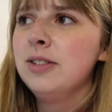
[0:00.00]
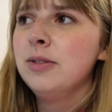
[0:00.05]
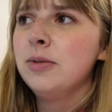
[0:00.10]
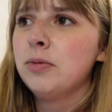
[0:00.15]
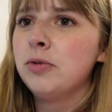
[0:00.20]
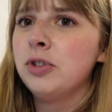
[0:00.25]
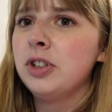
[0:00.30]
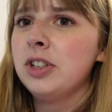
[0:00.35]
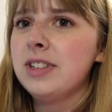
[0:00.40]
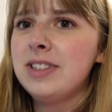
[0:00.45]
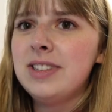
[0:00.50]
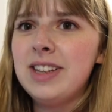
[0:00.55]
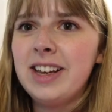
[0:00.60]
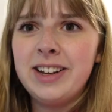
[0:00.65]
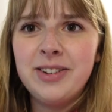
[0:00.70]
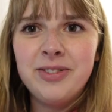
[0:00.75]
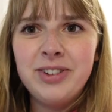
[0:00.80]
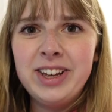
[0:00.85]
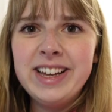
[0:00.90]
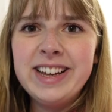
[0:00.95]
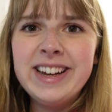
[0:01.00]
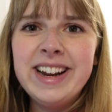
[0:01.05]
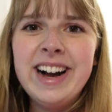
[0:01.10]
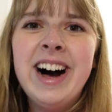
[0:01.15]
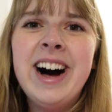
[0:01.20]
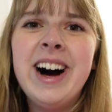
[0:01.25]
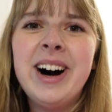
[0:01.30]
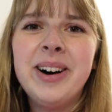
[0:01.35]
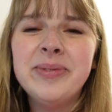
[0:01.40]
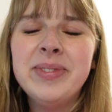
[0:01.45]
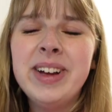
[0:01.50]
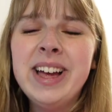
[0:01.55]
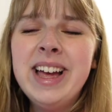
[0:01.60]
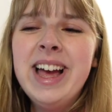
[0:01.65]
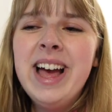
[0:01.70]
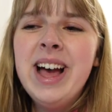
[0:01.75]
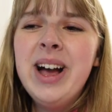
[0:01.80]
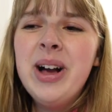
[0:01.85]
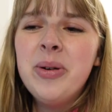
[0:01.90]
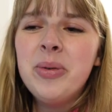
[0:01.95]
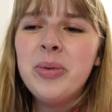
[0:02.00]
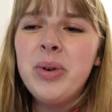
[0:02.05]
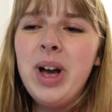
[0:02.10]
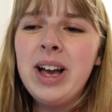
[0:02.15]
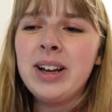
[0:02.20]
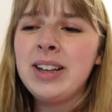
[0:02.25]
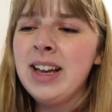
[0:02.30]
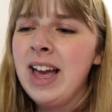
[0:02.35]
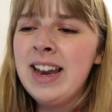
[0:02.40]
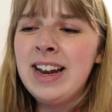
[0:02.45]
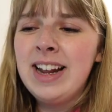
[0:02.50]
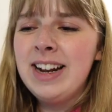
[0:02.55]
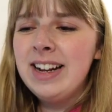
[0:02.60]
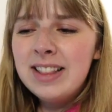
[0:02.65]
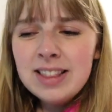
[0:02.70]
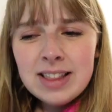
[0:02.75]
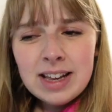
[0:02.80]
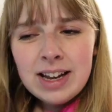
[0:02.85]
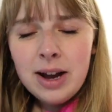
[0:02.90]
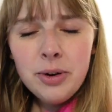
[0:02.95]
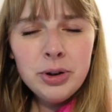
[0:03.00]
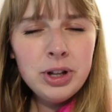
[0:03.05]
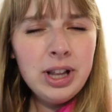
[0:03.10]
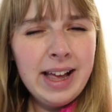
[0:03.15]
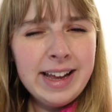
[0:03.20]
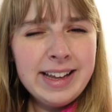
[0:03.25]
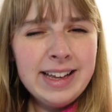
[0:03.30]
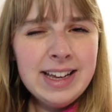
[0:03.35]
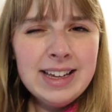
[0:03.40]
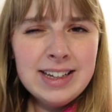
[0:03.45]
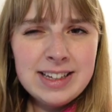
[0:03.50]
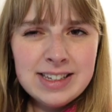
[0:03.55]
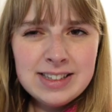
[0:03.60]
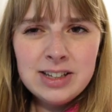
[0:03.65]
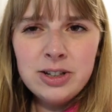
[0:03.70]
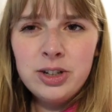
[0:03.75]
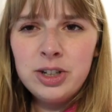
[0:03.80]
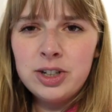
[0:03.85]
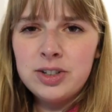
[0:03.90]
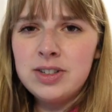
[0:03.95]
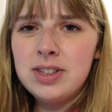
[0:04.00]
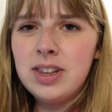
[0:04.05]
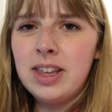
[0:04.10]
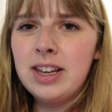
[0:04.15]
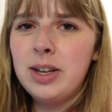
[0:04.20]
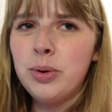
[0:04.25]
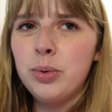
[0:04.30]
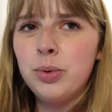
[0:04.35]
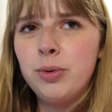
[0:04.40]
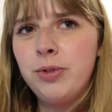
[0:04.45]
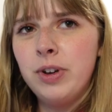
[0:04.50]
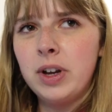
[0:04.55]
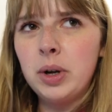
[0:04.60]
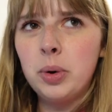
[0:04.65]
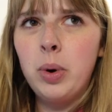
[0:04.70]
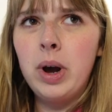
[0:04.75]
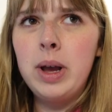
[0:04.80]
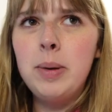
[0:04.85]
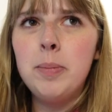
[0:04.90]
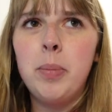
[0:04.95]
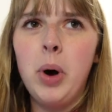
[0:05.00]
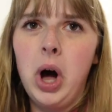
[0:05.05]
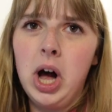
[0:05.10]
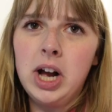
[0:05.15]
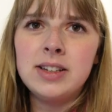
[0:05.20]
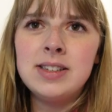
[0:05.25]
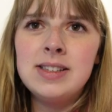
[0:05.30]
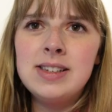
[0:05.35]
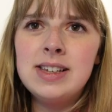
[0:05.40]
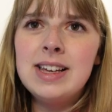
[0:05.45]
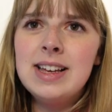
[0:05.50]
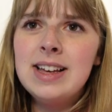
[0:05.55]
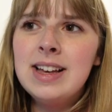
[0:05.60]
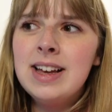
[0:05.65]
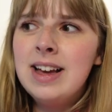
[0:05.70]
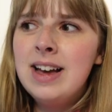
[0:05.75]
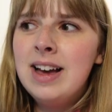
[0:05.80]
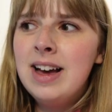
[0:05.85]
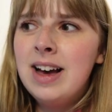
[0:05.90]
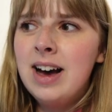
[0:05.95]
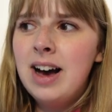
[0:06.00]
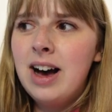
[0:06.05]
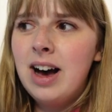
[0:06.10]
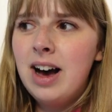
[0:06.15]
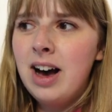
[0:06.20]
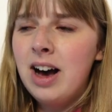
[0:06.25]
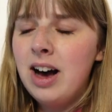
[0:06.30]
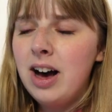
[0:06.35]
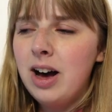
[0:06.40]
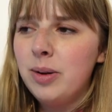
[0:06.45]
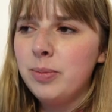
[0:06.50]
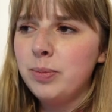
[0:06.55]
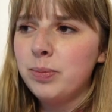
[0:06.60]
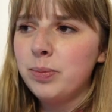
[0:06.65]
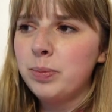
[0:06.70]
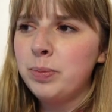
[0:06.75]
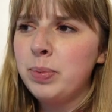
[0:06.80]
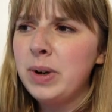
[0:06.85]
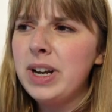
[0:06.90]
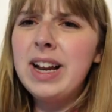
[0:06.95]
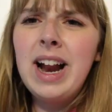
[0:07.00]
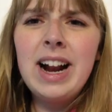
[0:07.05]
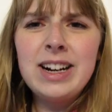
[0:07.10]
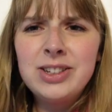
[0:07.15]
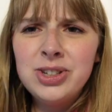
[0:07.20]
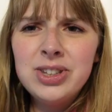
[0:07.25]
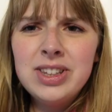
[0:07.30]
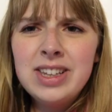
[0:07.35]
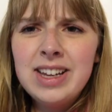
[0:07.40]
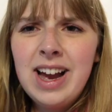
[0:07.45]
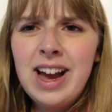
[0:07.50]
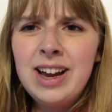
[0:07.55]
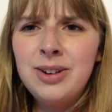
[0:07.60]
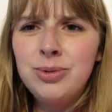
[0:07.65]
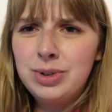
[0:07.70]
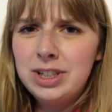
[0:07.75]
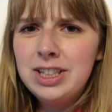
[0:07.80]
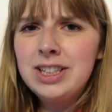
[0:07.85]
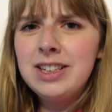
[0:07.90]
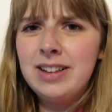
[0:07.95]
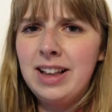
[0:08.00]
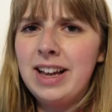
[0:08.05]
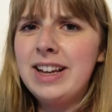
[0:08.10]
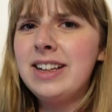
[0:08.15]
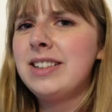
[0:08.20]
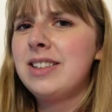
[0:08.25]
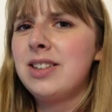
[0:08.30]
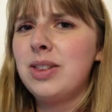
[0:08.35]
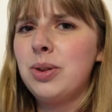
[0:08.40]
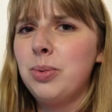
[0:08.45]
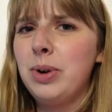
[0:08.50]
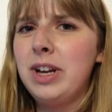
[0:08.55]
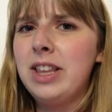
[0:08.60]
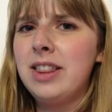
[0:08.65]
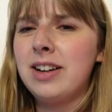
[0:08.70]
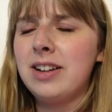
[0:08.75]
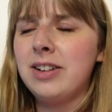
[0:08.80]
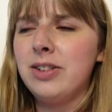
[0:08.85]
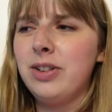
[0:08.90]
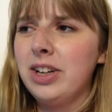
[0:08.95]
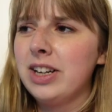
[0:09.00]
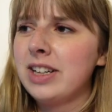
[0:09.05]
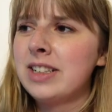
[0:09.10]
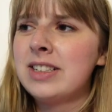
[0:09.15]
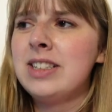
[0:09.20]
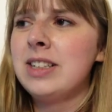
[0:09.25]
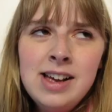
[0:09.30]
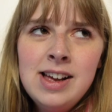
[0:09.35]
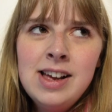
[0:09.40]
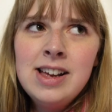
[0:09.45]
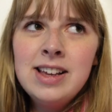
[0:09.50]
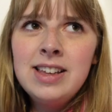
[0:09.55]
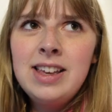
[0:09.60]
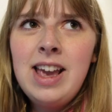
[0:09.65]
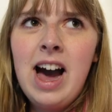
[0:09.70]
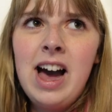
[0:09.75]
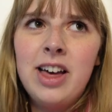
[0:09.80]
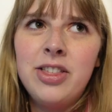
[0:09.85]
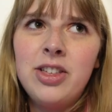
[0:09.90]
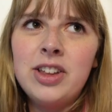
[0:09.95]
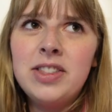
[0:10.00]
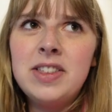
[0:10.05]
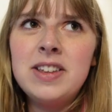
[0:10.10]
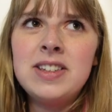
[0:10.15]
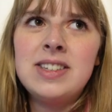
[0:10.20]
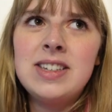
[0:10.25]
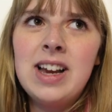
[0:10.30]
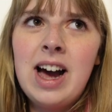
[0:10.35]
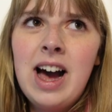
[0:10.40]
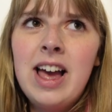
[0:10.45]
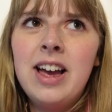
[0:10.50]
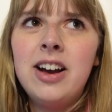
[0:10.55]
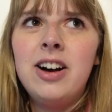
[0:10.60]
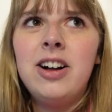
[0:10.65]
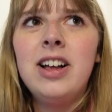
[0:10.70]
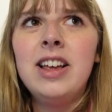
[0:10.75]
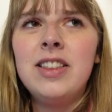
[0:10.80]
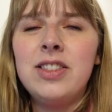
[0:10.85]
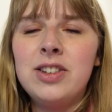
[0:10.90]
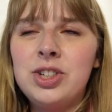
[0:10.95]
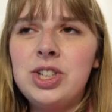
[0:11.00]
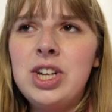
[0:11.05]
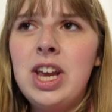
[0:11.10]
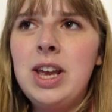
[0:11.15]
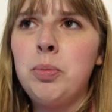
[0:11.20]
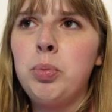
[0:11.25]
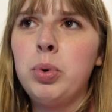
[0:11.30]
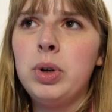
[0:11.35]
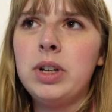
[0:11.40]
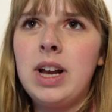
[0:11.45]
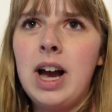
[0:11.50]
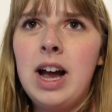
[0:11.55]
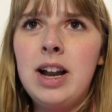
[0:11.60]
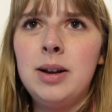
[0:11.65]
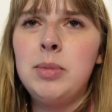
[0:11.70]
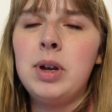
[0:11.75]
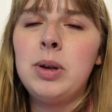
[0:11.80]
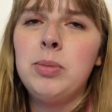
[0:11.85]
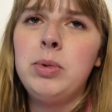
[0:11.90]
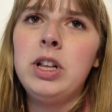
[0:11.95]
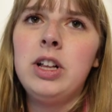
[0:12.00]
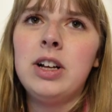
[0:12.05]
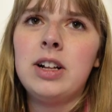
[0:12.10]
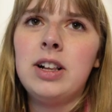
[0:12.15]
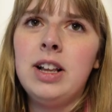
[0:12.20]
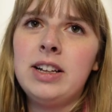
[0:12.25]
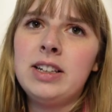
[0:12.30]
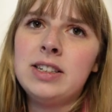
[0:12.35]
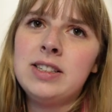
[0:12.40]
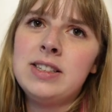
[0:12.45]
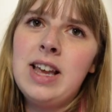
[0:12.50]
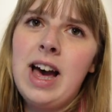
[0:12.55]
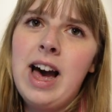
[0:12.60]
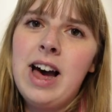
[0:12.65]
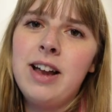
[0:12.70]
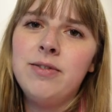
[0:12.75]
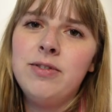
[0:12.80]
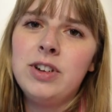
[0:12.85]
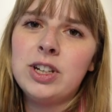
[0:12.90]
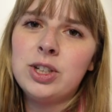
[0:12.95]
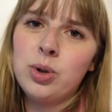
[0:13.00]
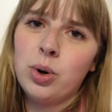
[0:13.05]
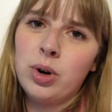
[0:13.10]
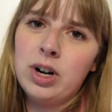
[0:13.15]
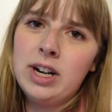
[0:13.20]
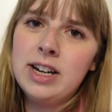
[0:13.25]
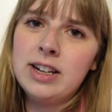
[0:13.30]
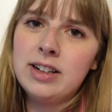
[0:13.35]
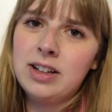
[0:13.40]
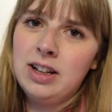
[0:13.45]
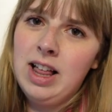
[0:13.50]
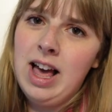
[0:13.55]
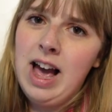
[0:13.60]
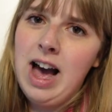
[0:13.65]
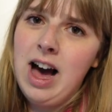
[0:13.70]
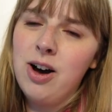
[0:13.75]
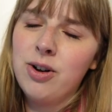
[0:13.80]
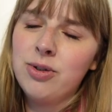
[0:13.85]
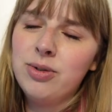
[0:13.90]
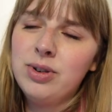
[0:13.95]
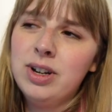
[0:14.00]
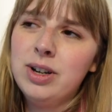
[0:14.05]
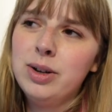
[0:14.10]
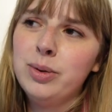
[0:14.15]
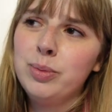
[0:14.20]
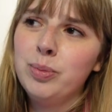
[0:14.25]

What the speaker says: for the sake of it. Okay, and I didn't think I would like it because it looked like it would fit quite boxy. But it actually, I really liked the way that it looked. Yeah, I thought the style and the shape would kind of make me look like a sad Victorian clown,